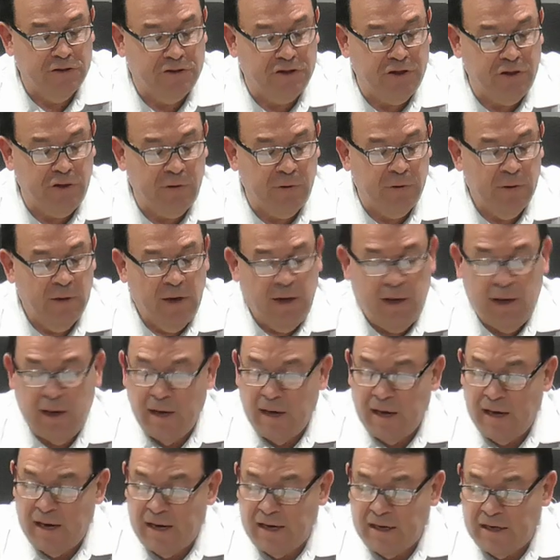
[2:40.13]
you
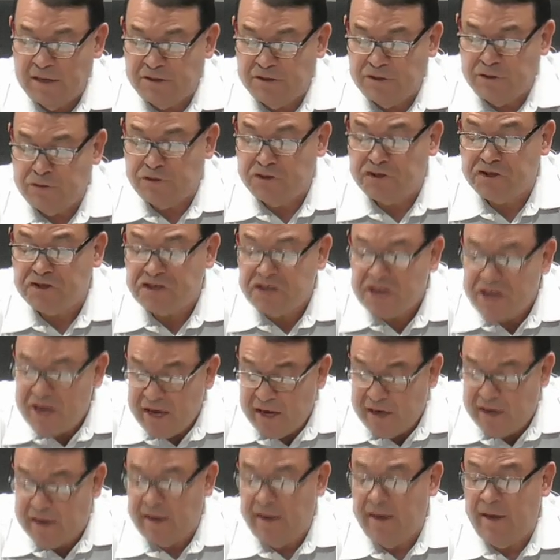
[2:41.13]
uh, to
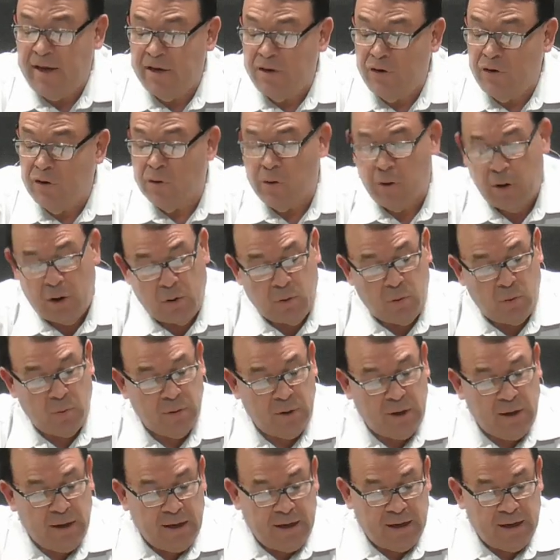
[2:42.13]
seek in your own